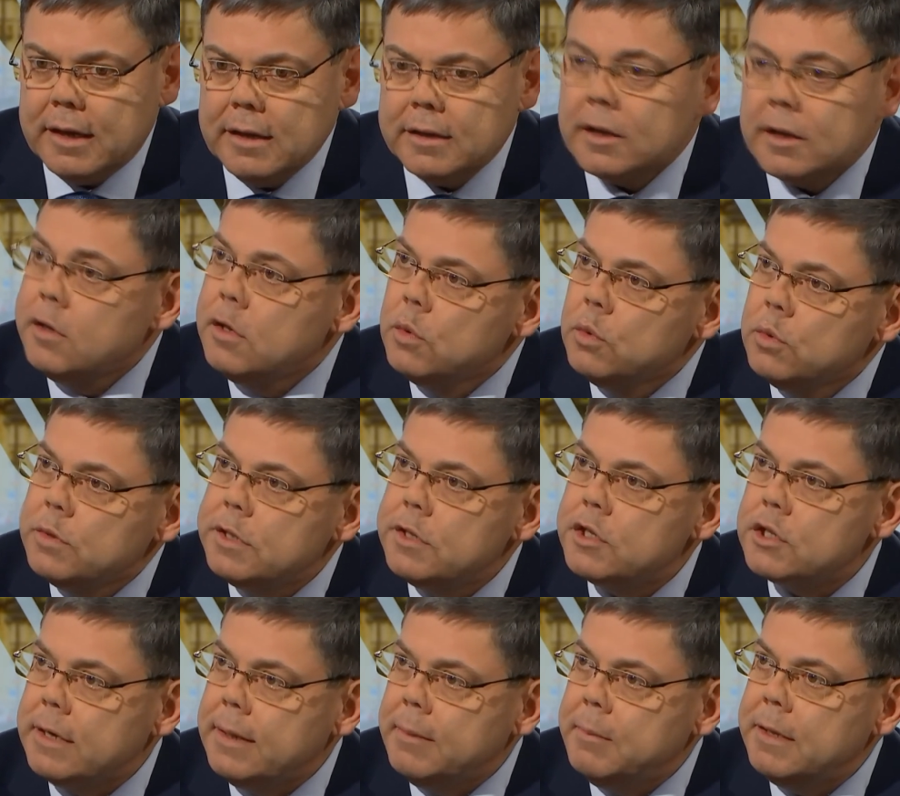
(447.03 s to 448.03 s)
data
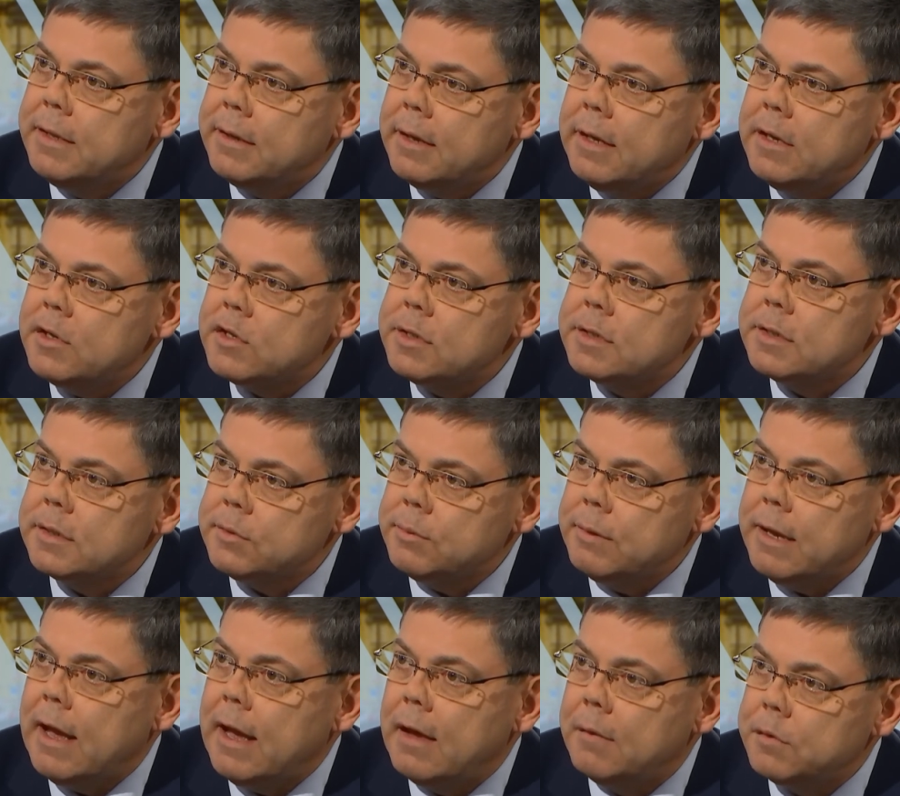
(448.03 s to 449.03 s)
usage limitations
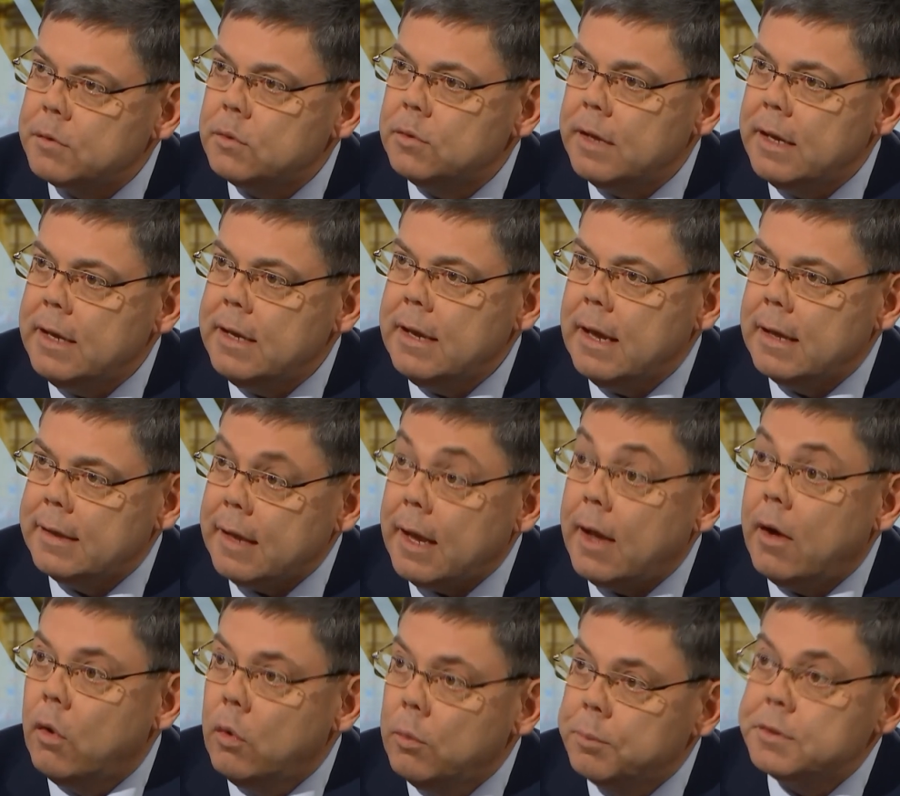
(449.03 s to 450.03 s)
as we have today? And
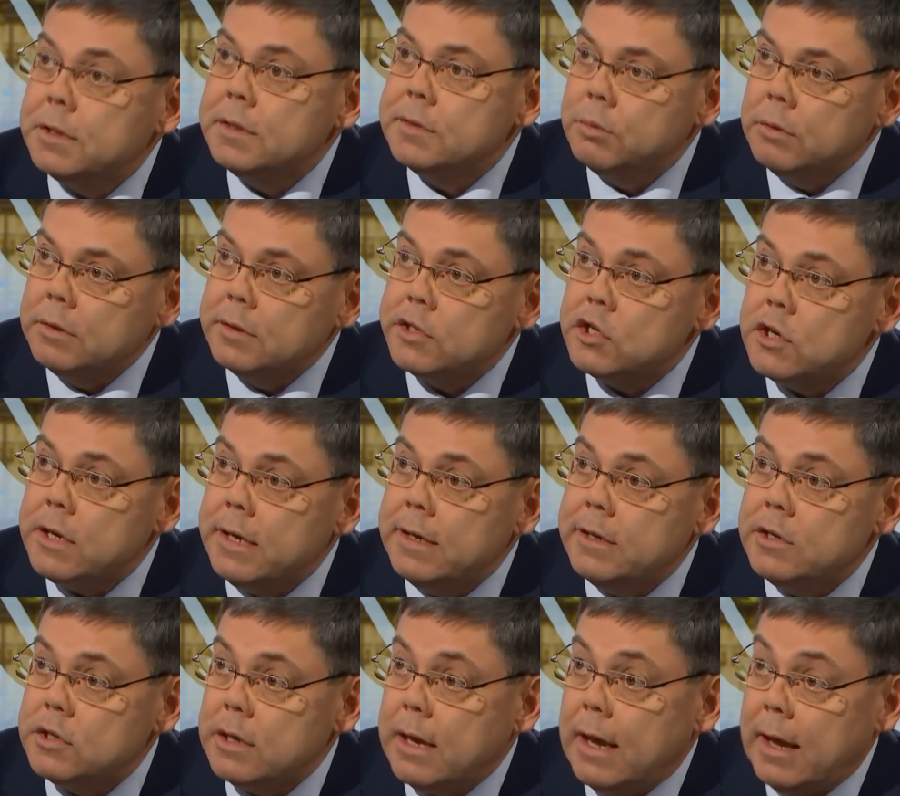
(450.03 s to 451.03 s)
I hope this will
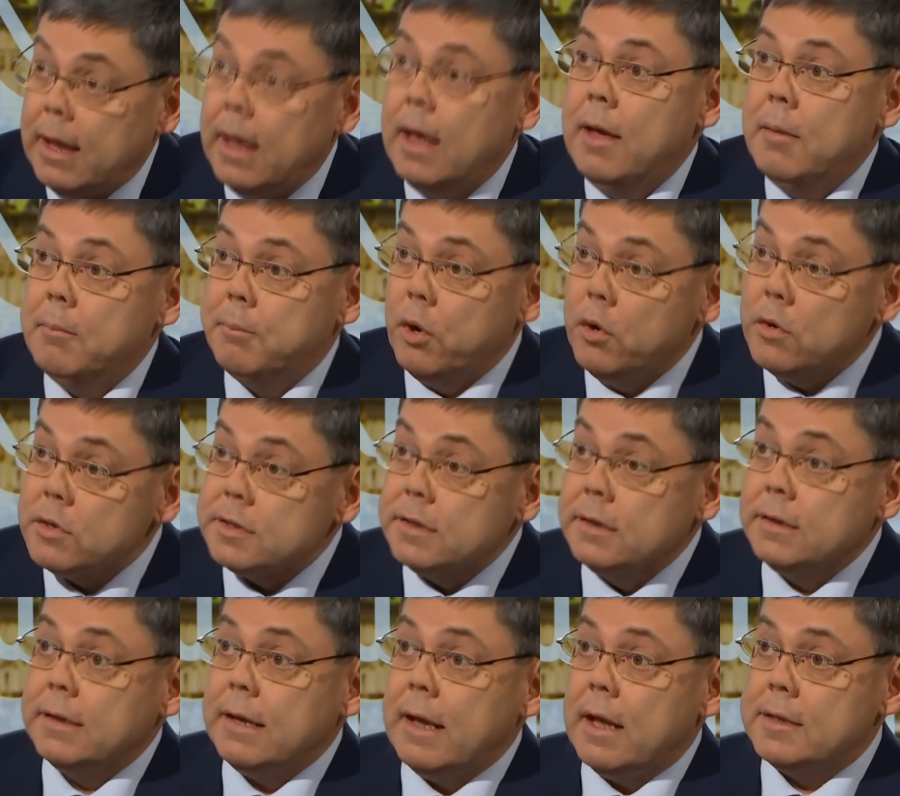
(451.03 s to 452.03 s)
change.
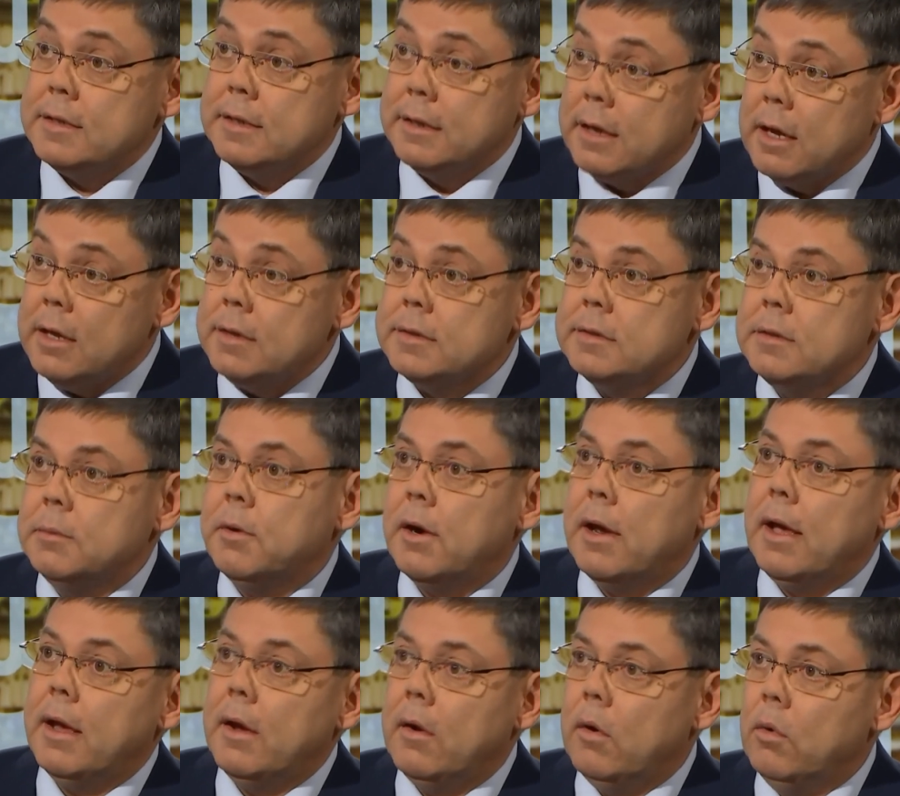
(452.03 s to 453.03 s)
Personally, as a
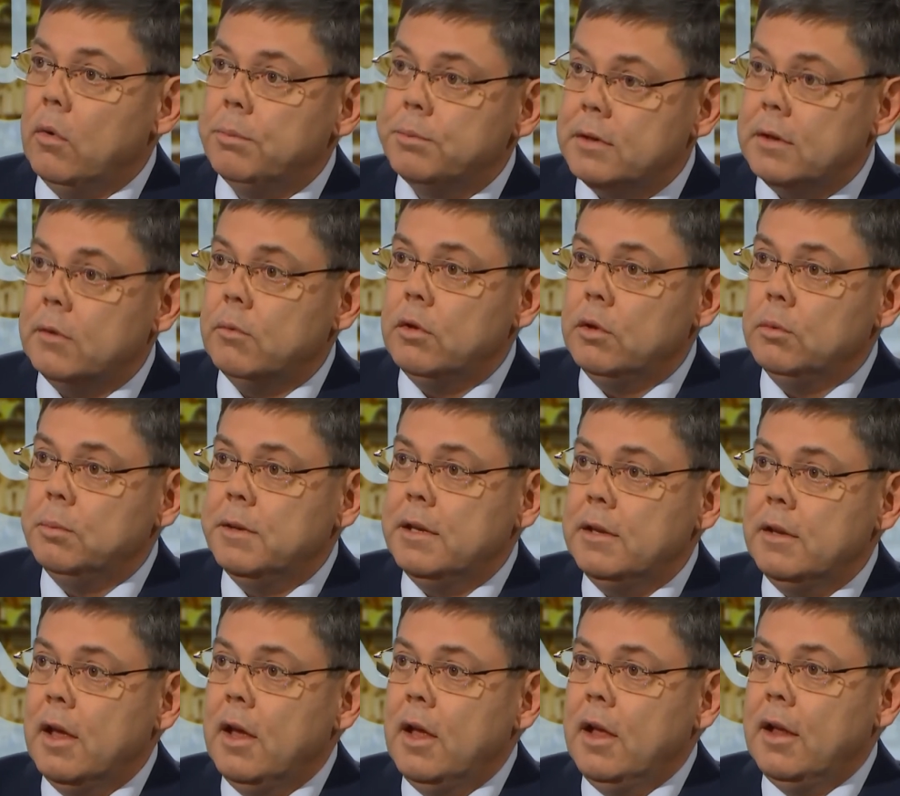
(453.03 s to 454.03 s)
customer, I hope there will
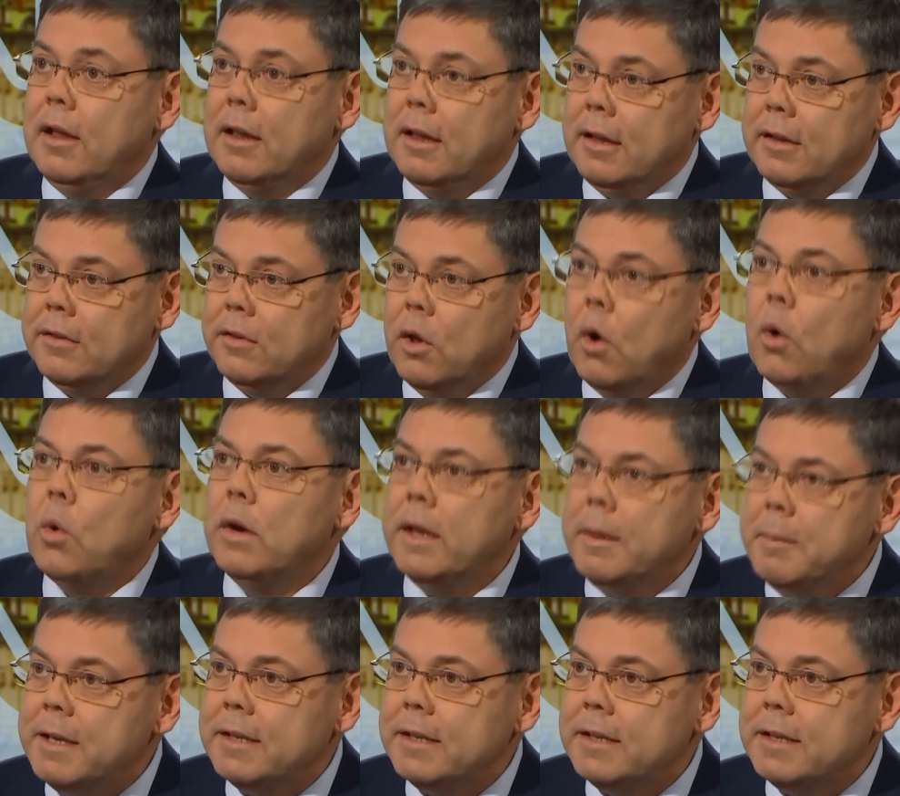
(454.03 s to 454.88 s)
be no